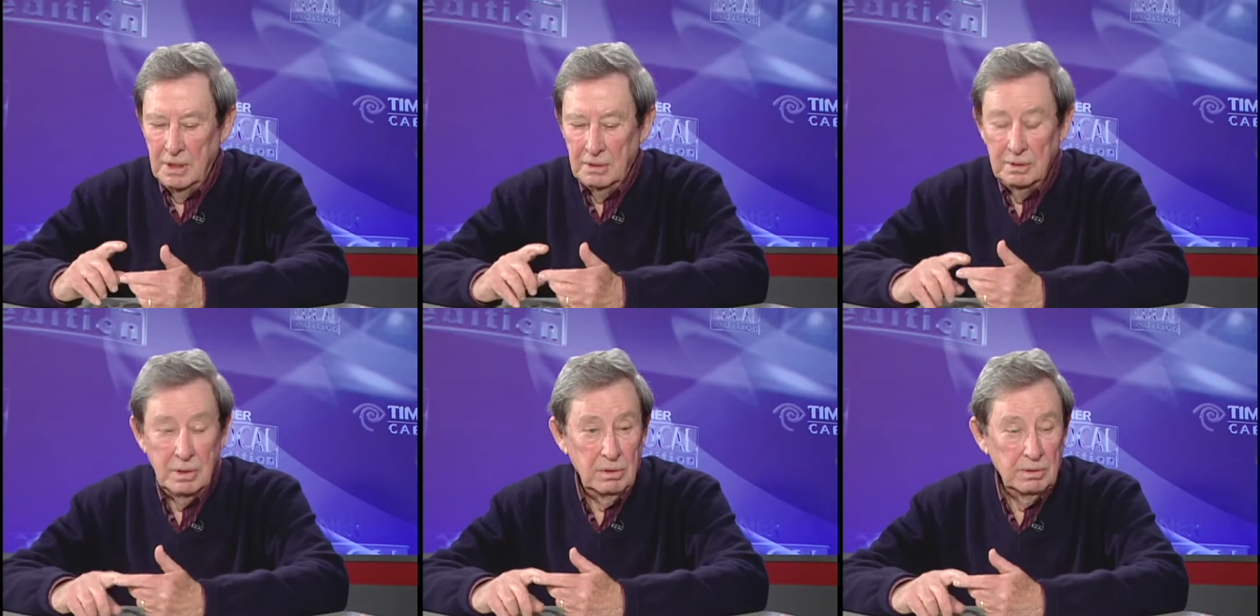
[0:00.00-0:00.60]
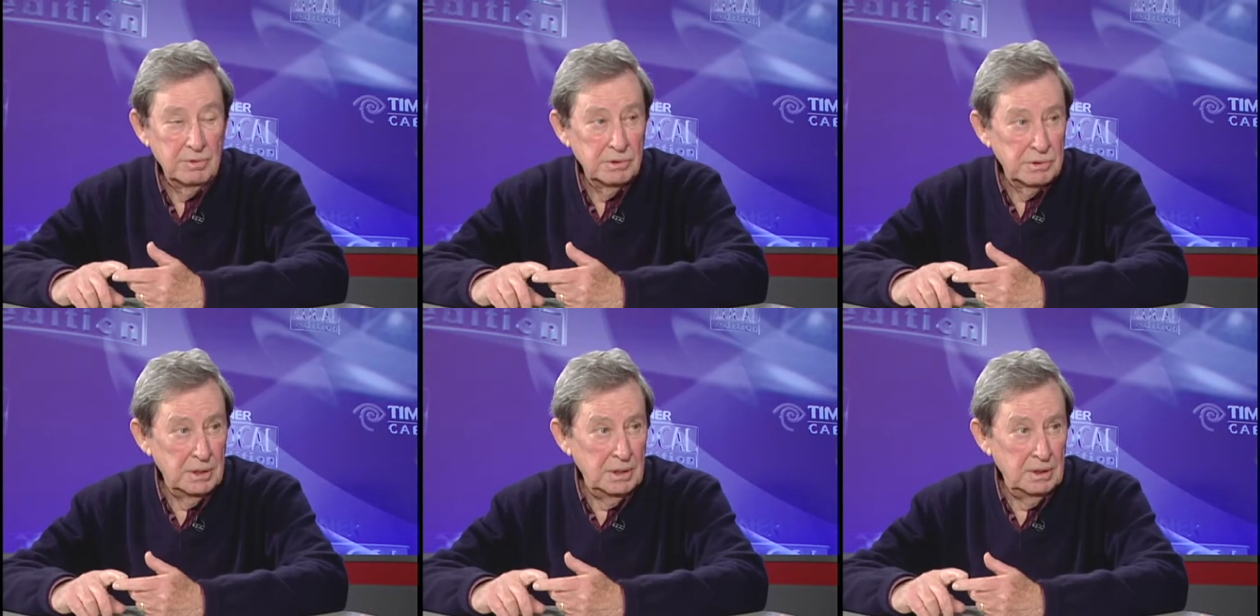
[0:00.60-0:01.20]
the
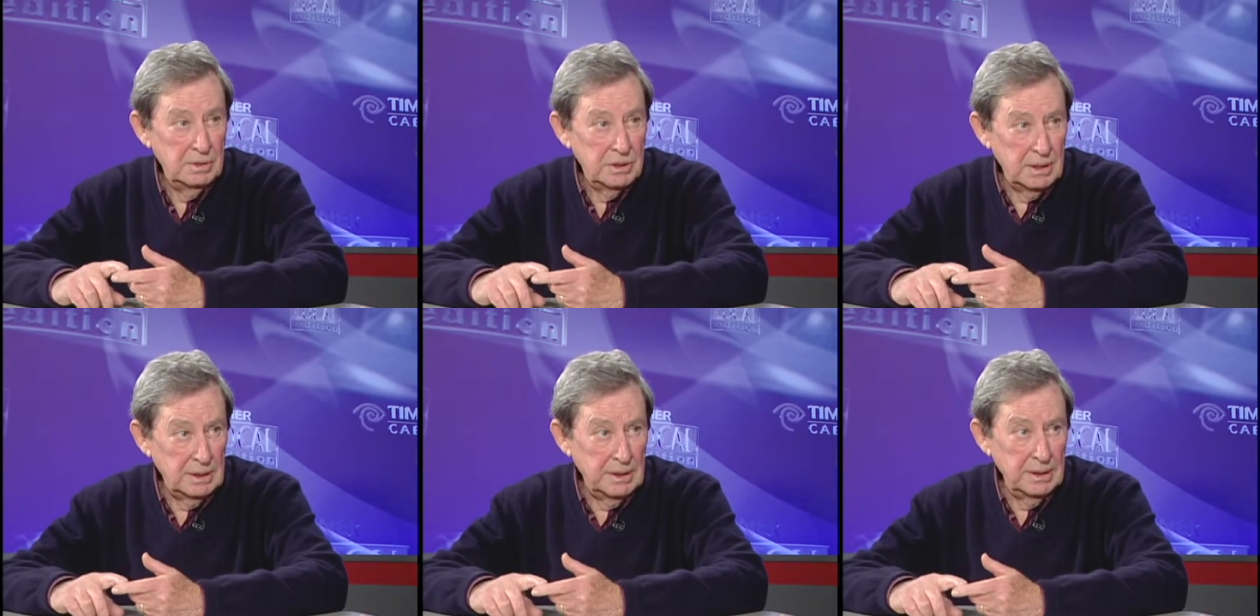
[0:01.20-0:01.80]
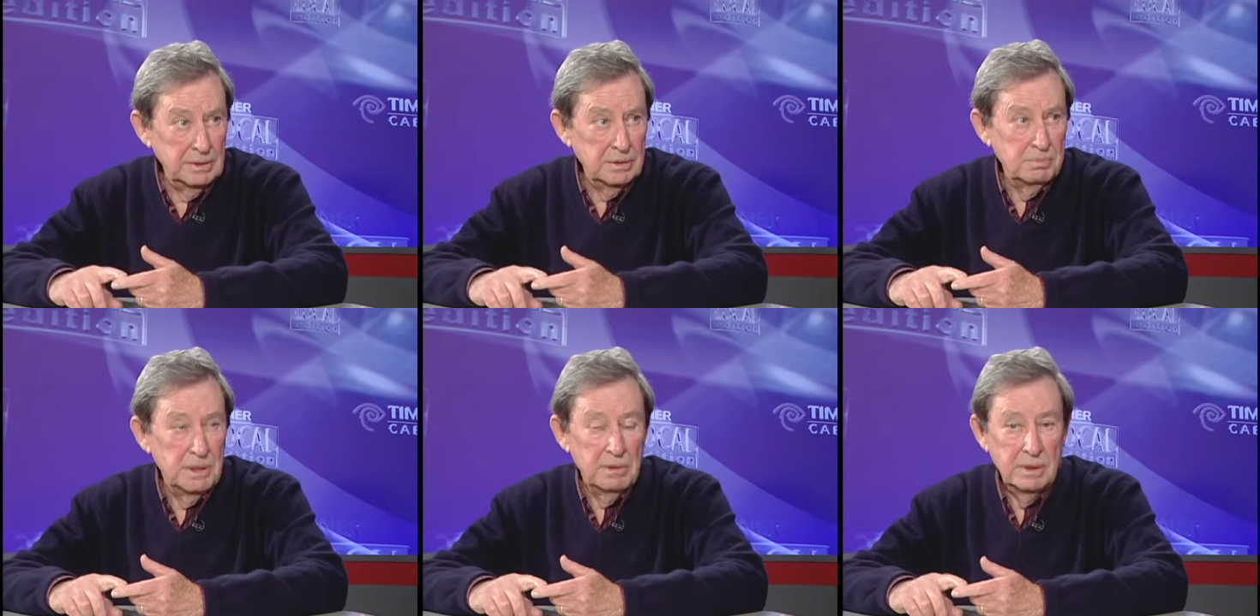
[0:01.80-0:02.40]
university, Channel Islands,
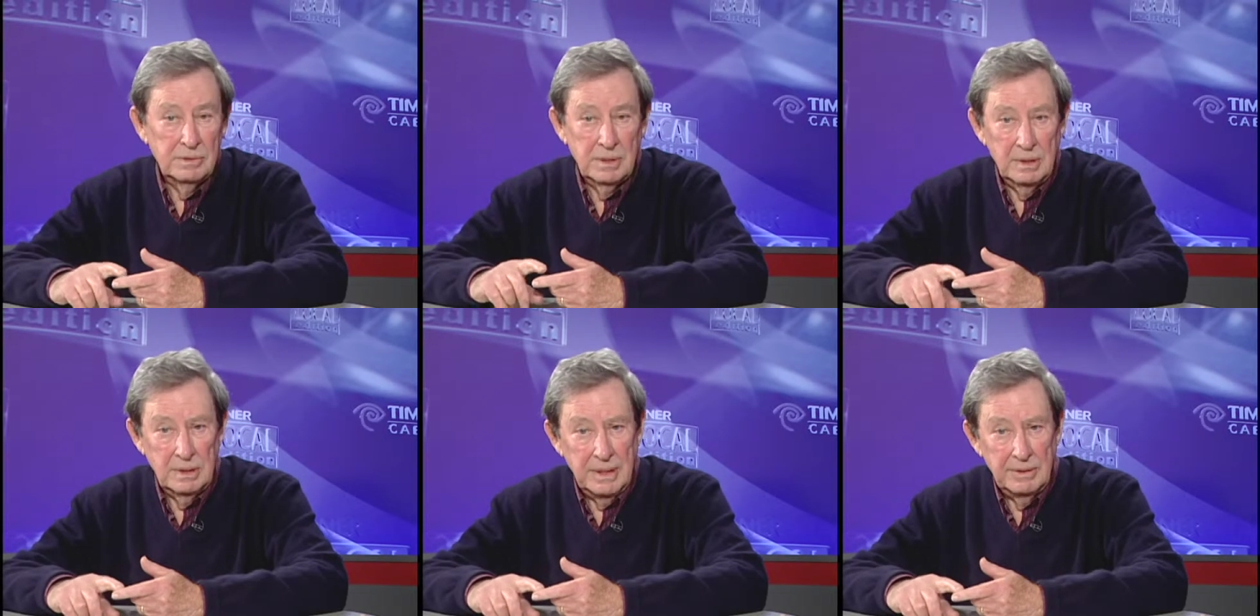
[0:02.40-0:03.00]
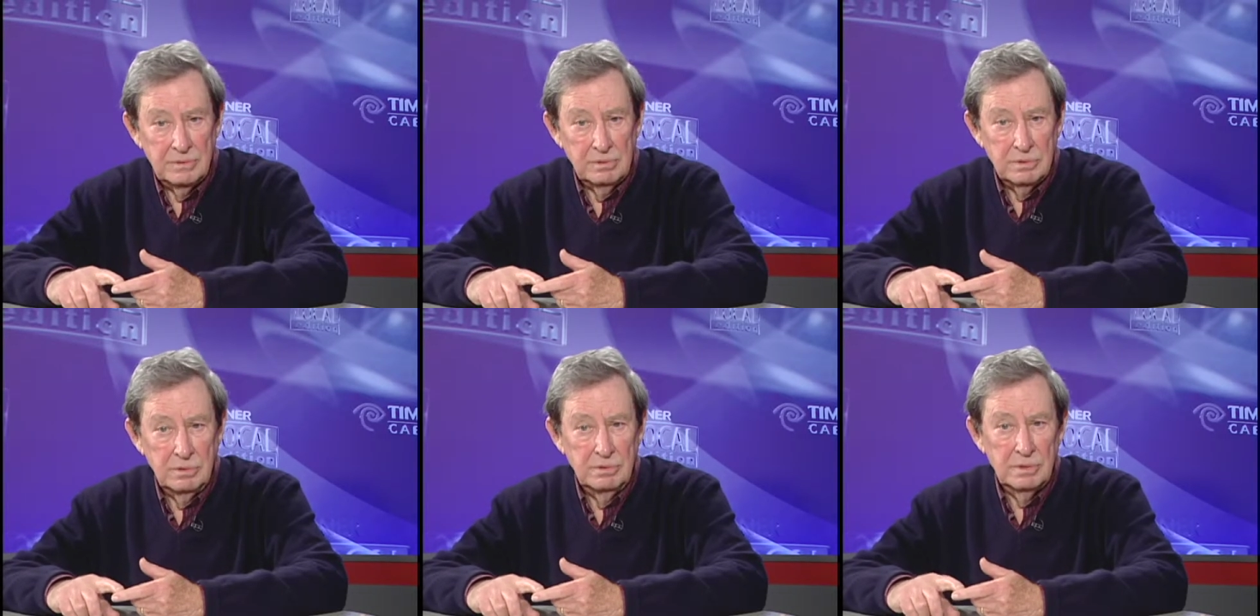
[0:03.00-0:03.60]
because it allows their
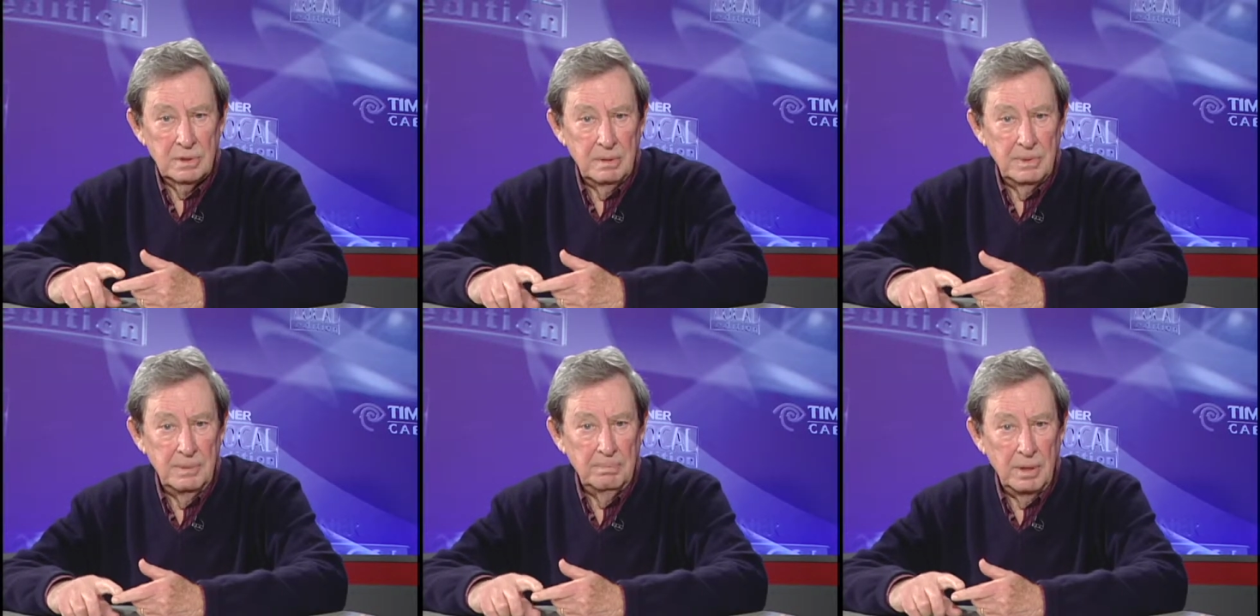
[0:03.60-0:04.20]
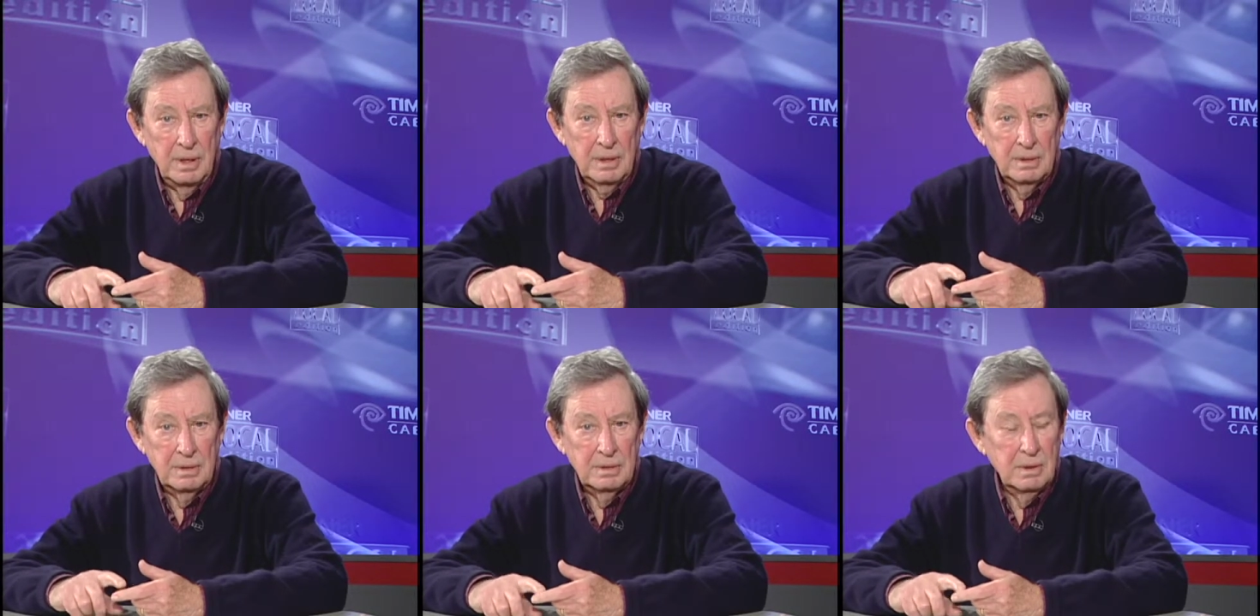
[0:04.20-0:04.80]
students to come up, park
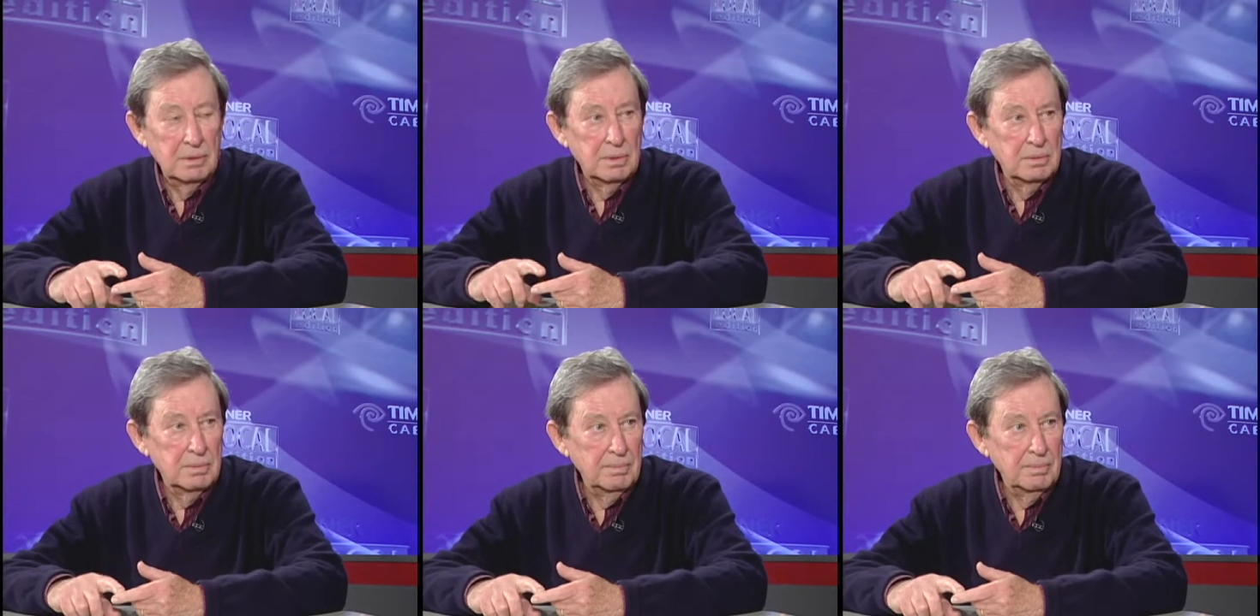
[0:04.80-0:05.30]
and at the ah.